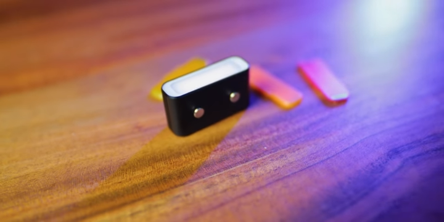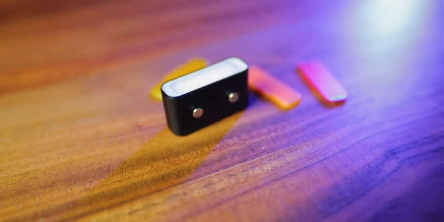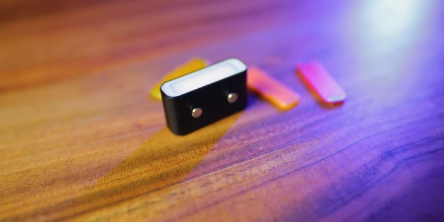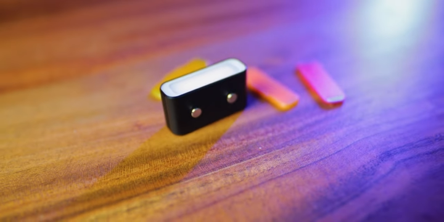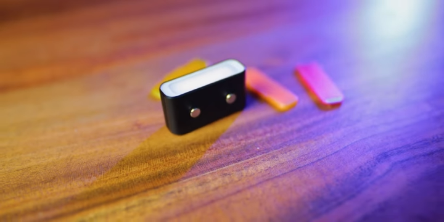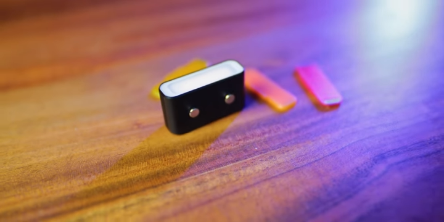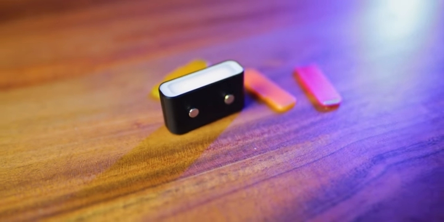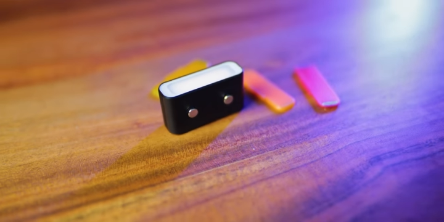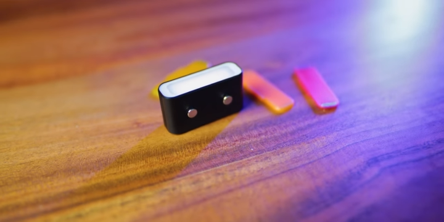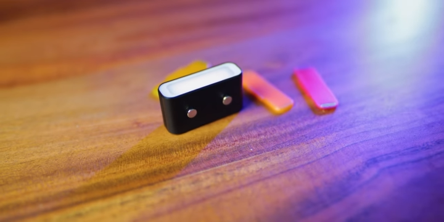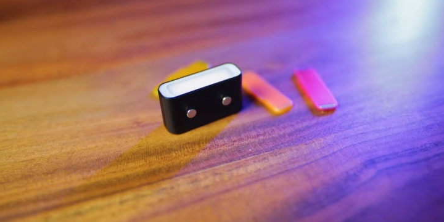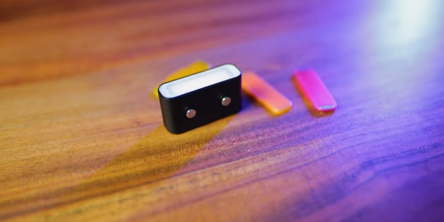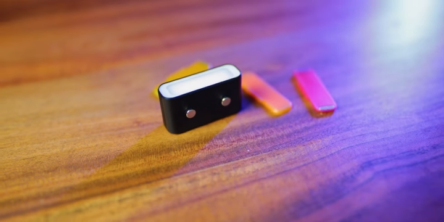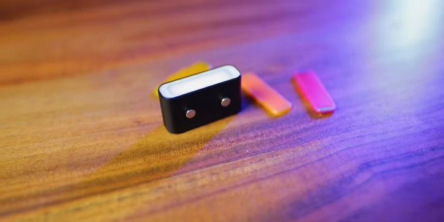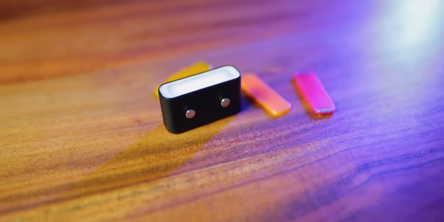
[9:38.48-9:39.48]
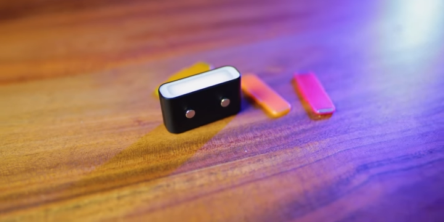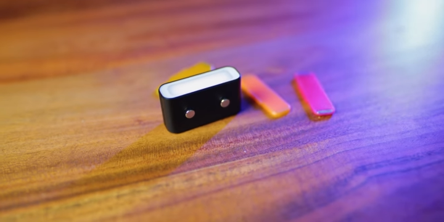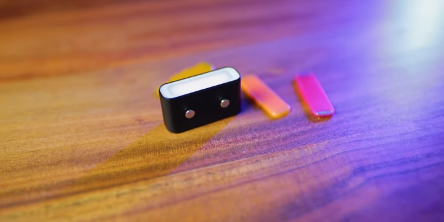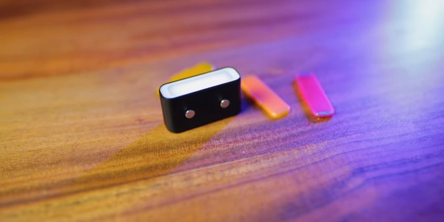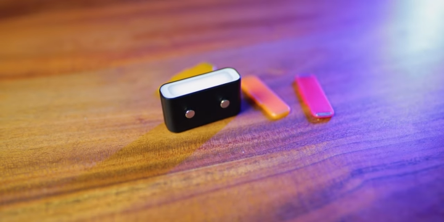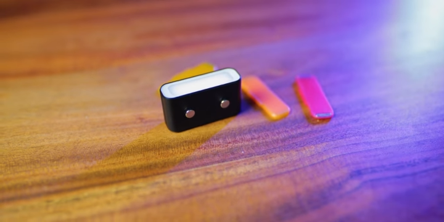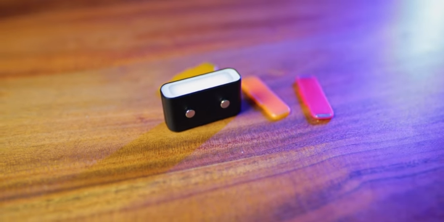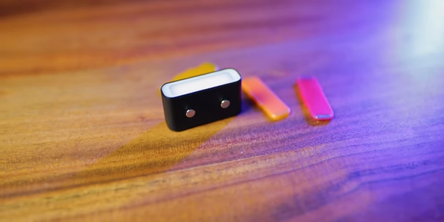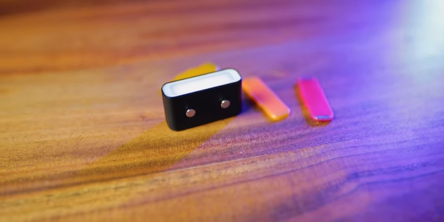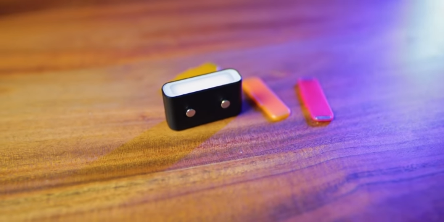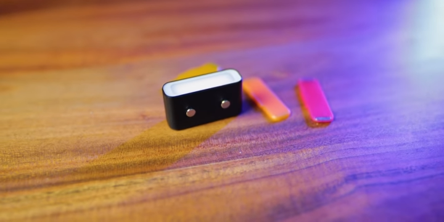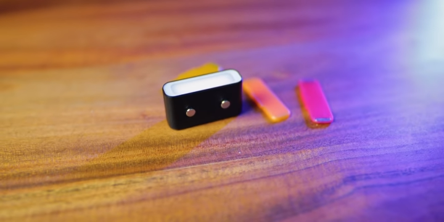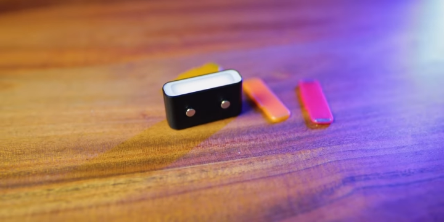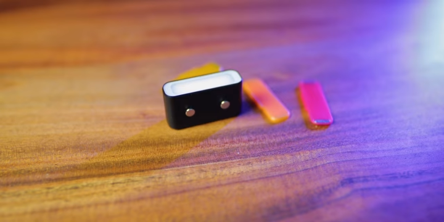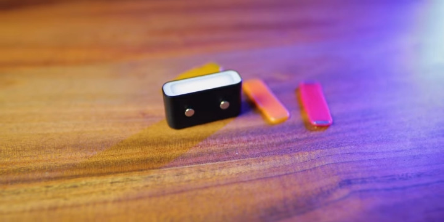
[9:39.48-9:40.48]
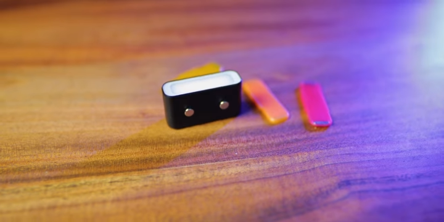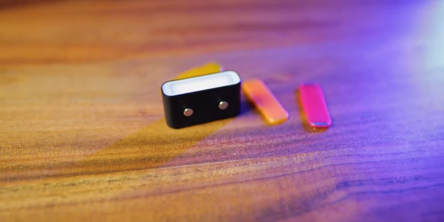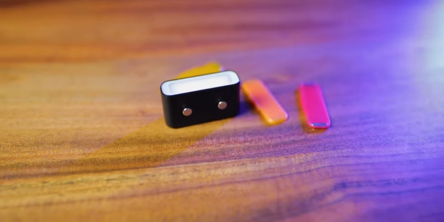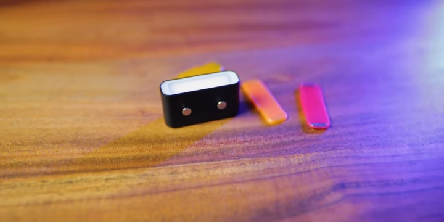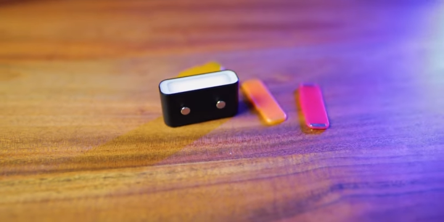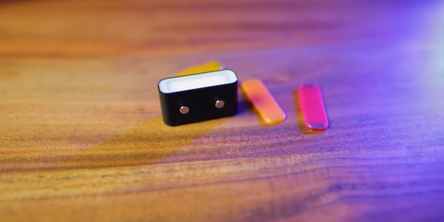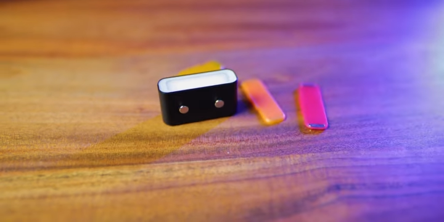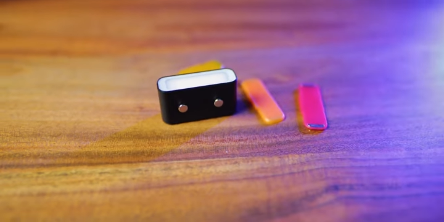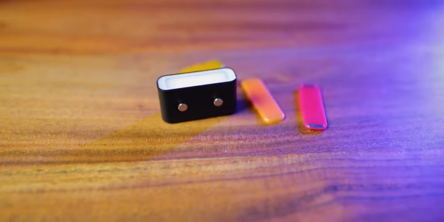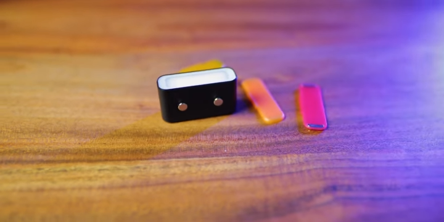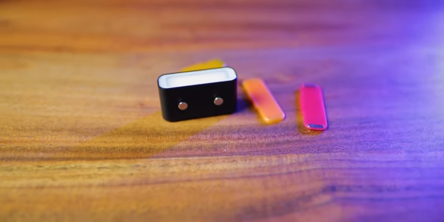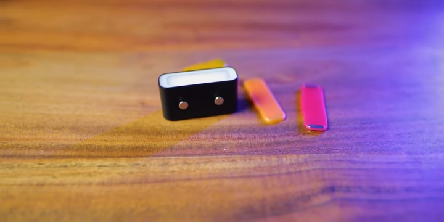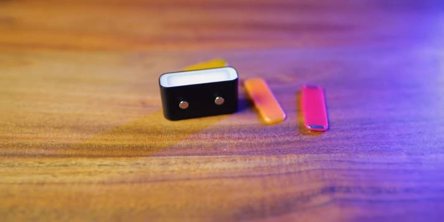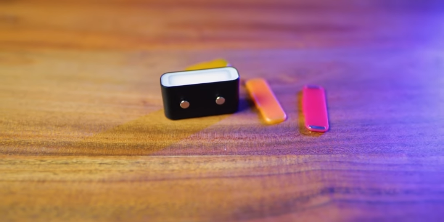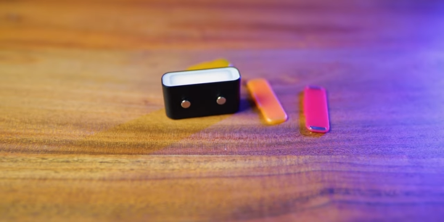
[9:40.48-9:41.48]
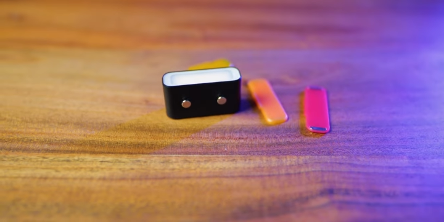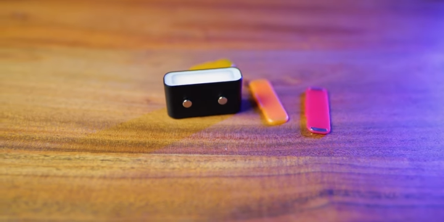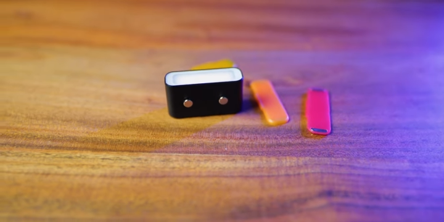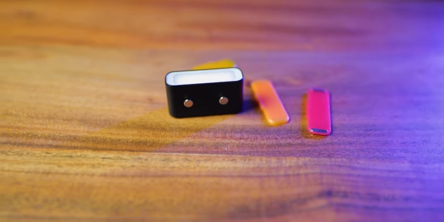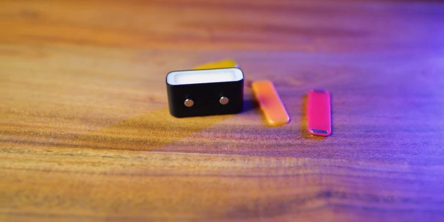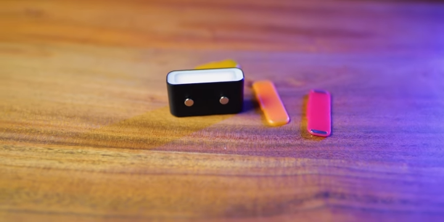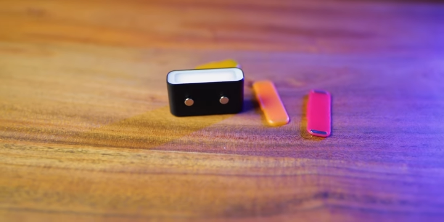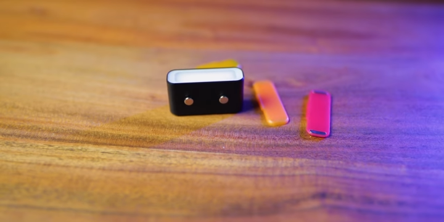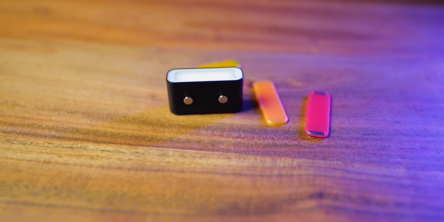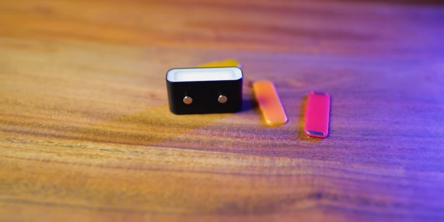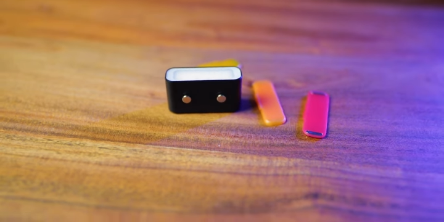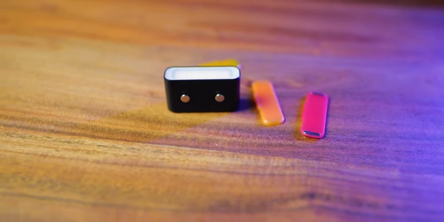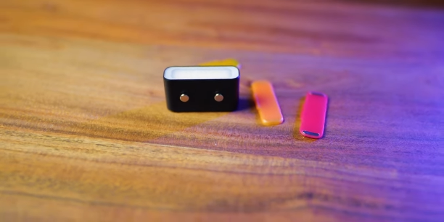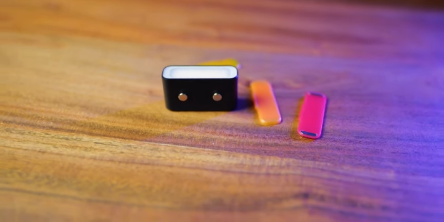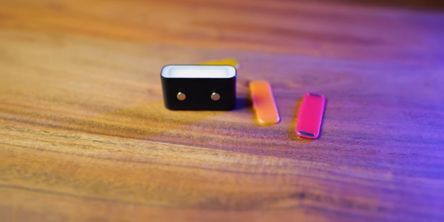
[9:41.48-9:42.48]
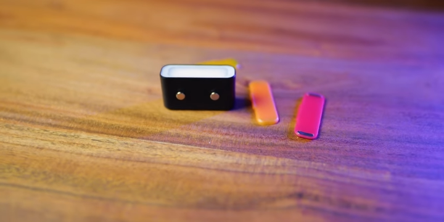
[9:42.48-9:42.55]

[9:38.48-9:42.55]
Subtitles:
(no speaker visible)